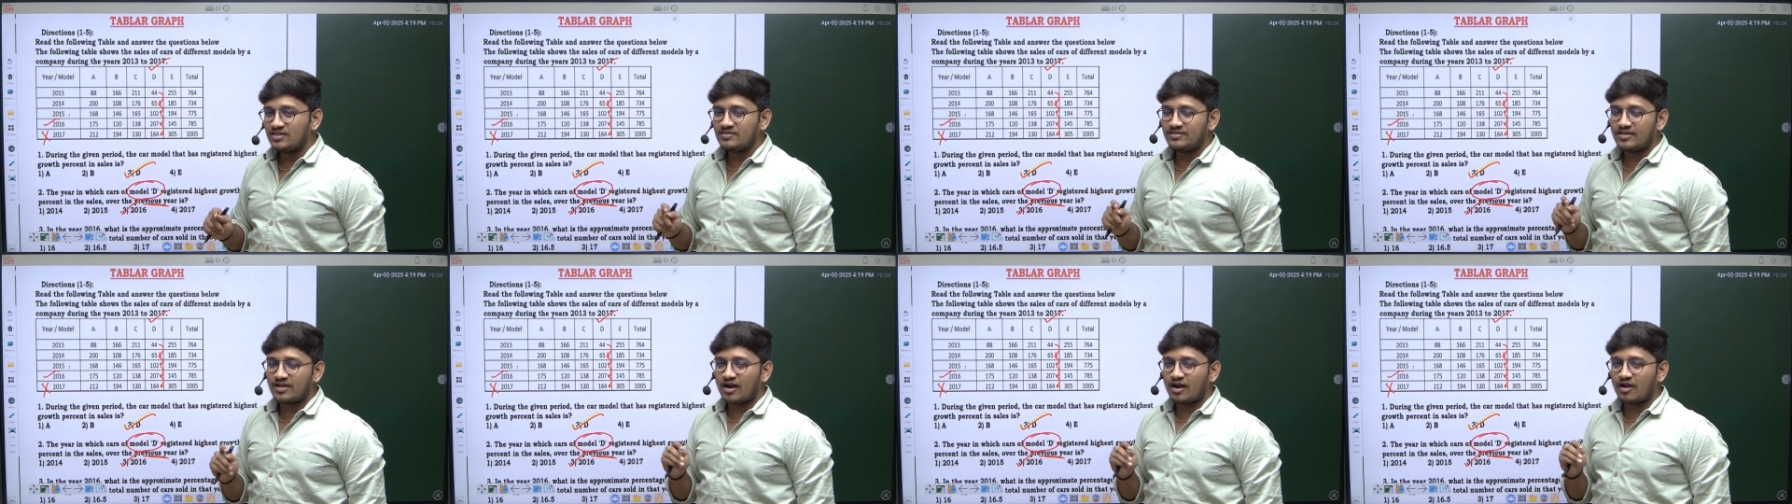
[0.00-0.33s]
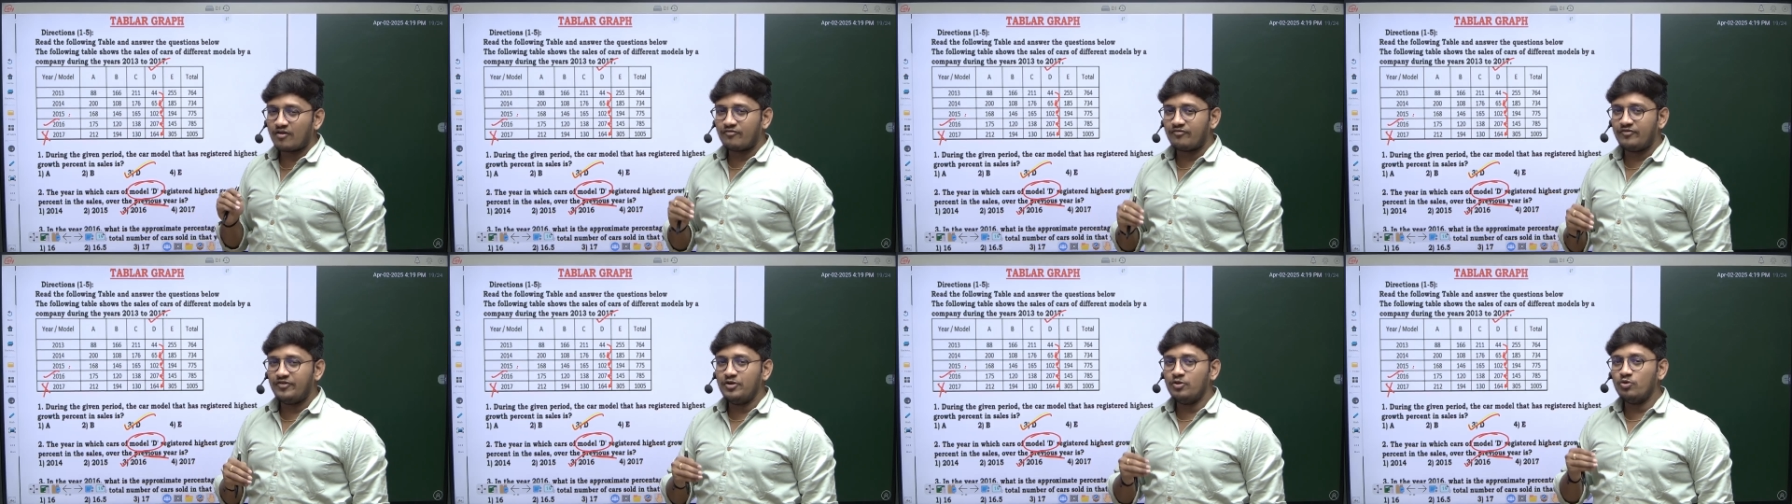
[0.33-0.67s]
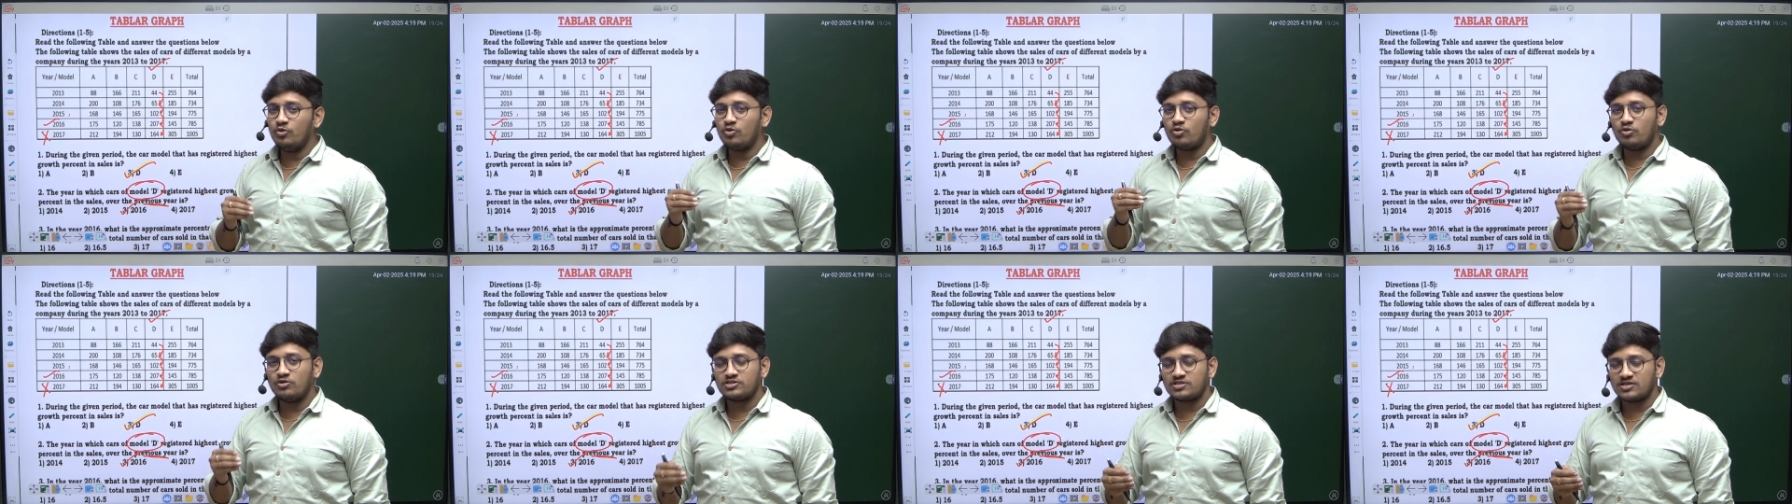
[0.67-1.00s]
There are
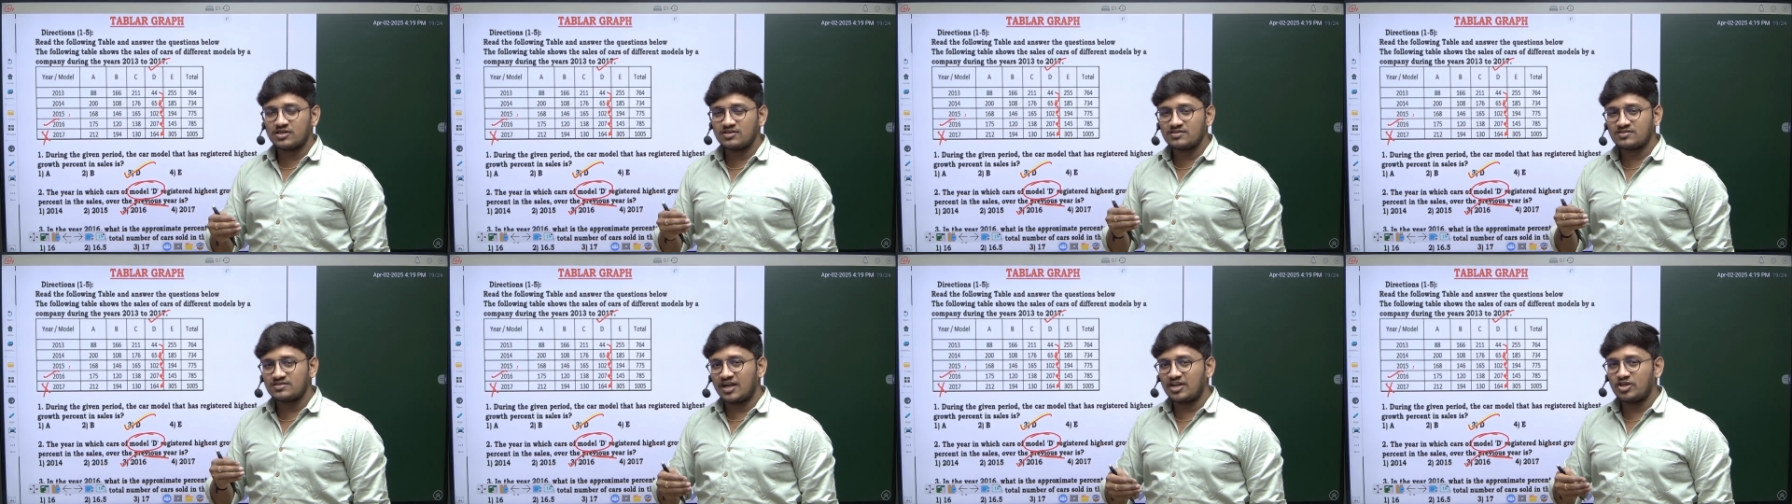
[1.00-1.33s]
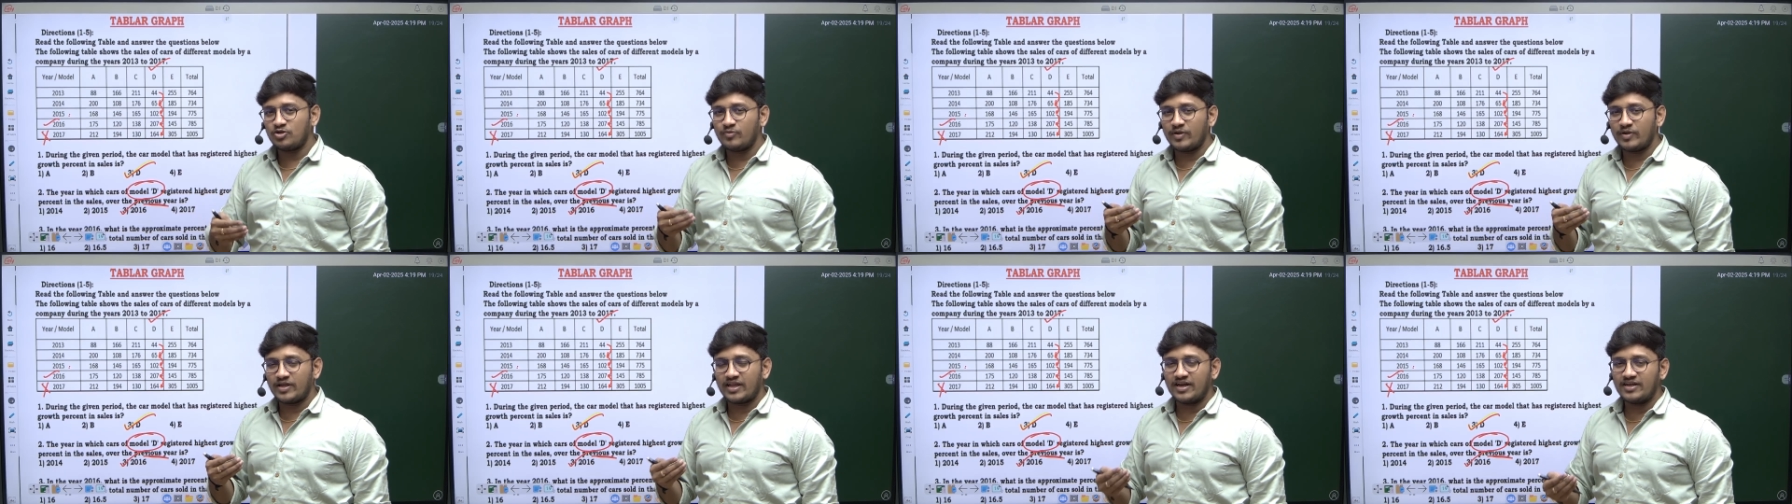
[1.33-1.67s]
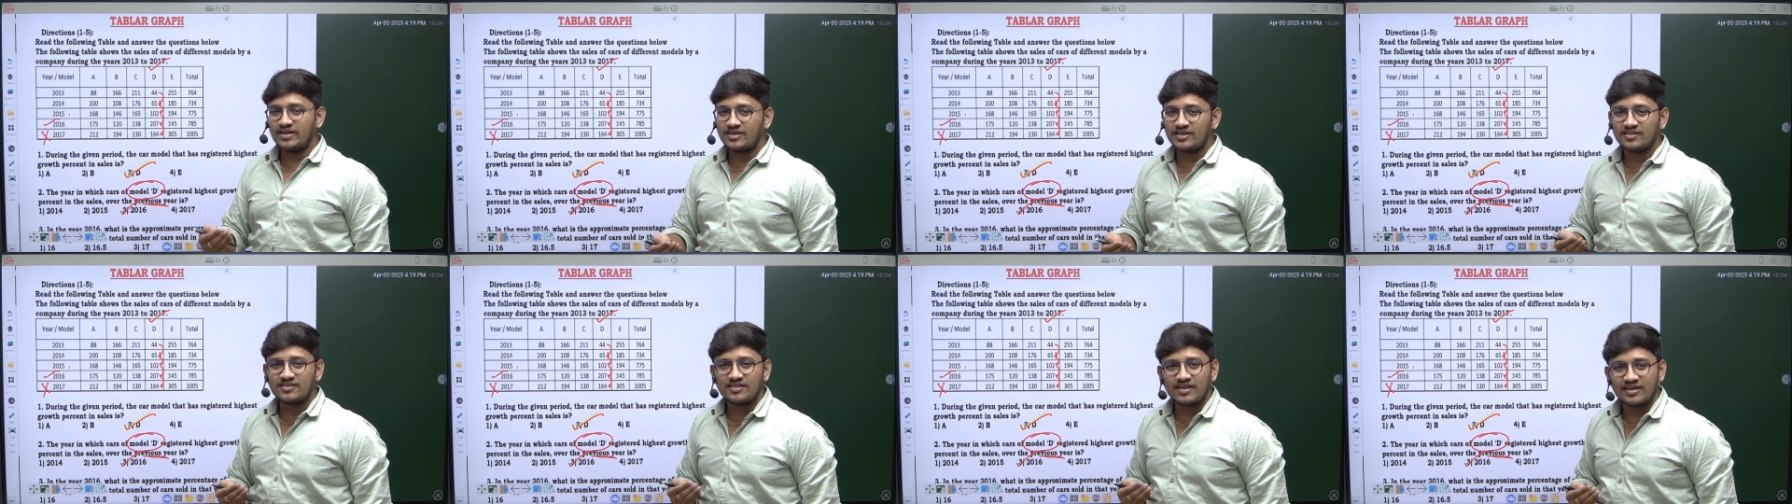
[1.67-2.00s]
few questions that you may
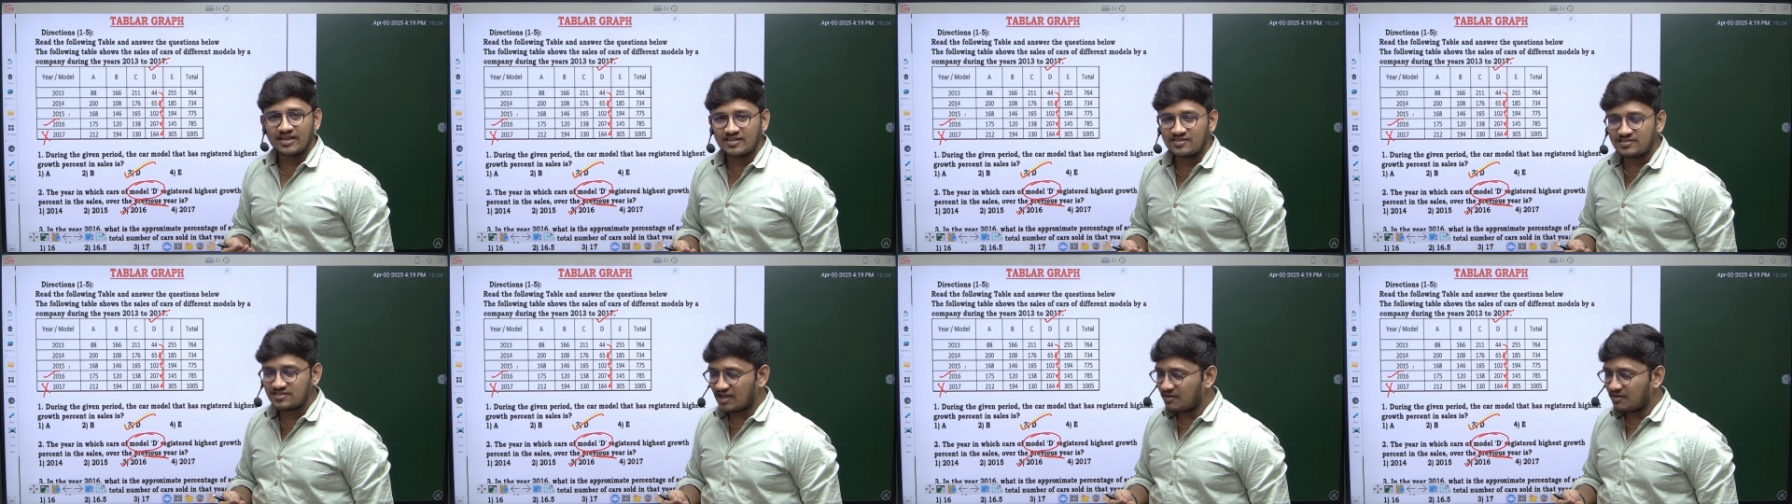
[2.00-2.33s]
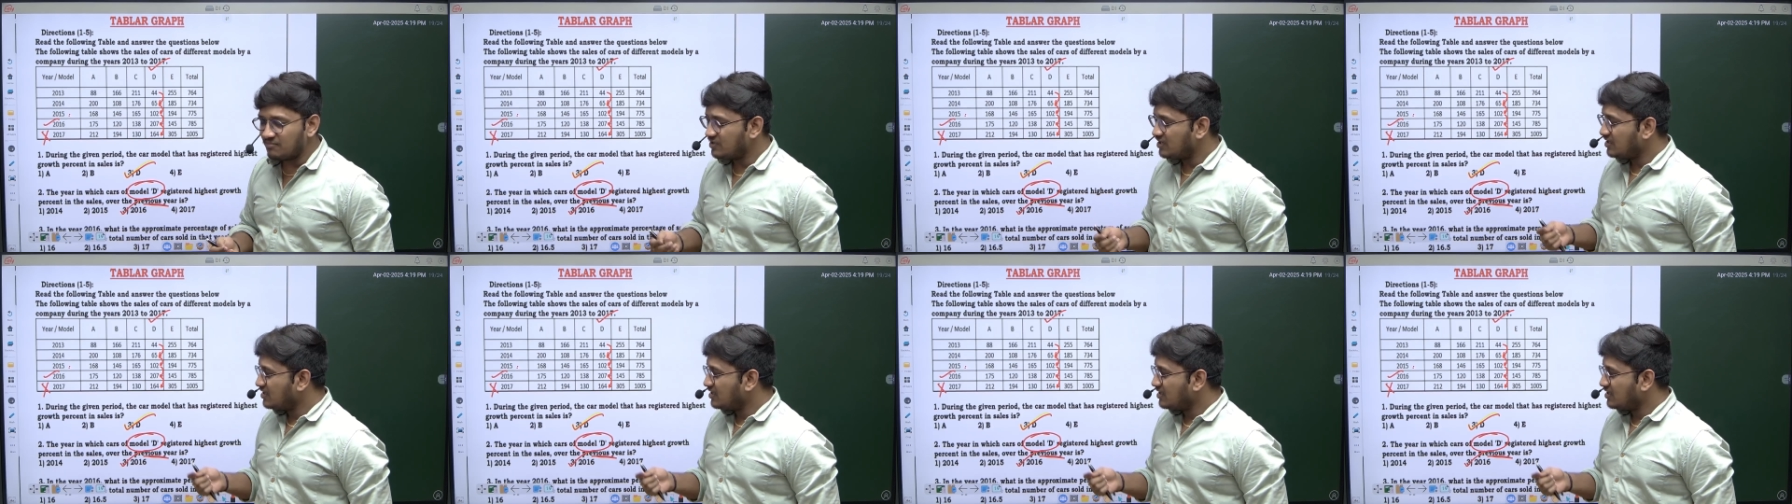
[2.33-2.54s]
get it in that exam.